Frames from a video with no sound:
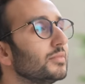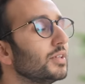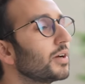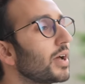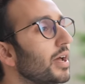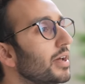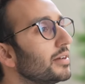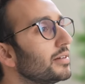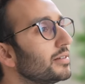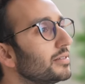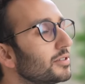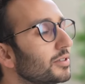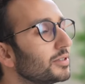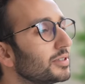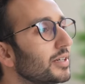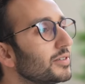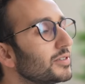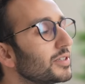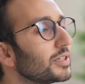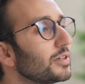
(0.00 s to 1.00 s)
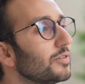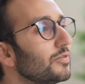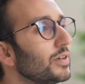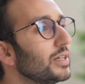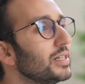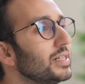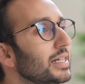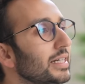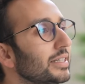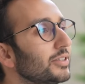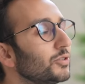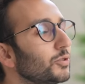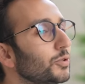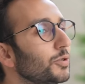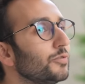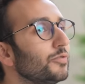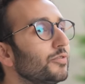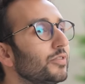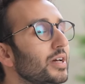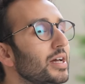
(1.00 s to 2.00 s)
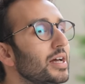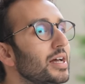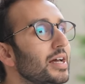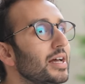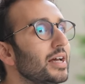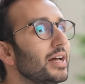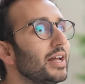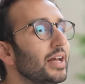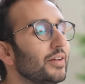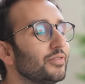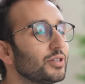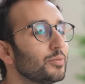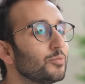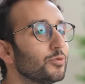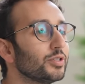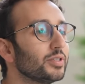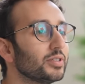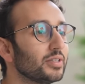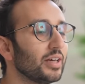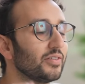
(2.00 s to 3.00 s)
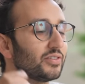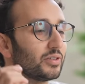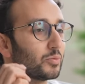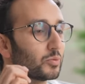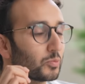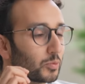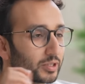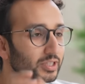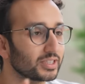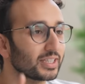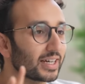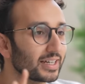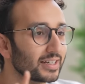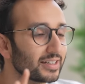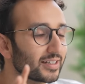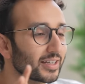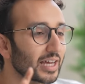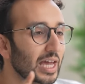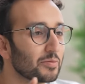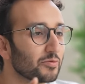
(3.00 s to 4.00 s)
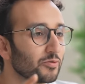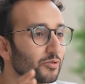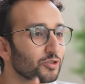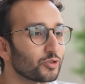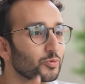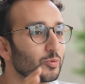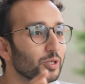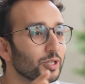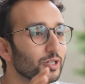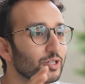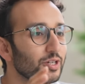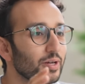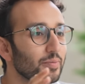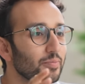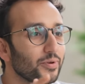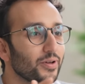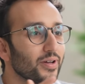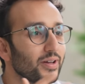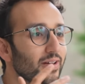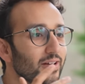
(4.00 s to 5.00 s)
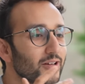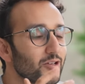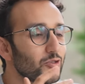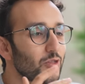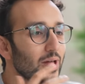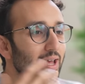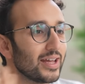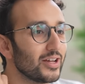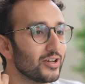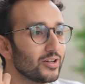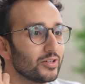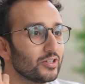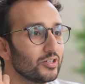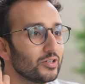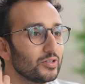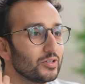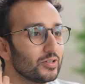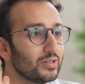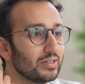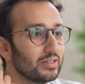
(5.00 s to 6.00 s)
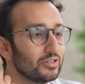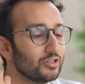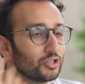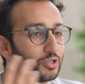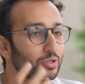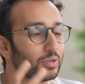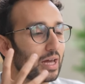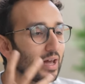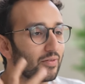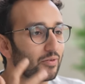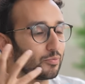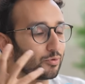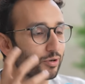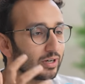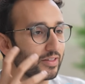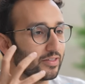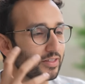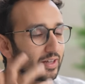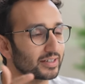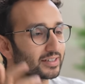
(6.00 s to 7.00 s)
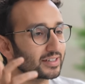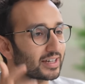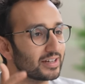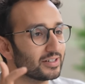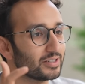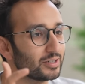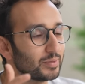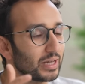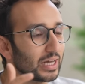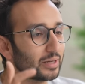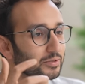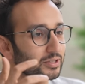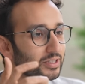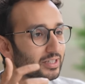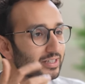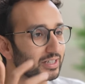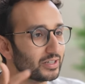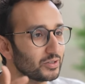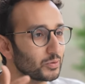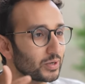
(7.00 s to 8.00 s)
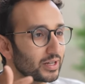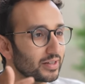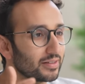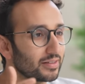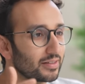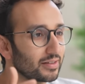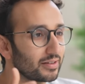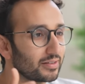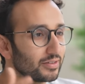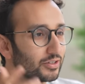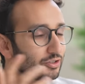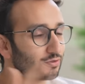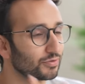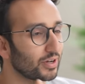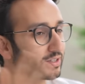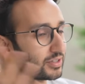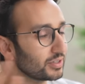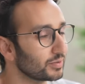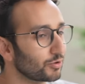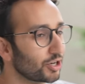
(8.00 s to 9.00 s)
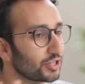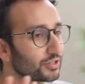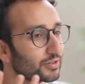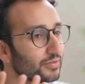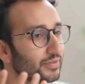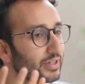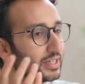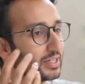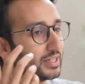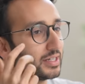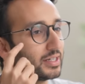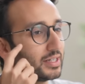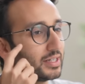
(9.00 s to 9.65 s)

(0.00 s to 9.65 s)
Okay. So it sounds like you feel like sort of if someone wants to get into the game of entrepreneurship, they should have a pretty thick skin to be able to deal with the stress and the pressure of it.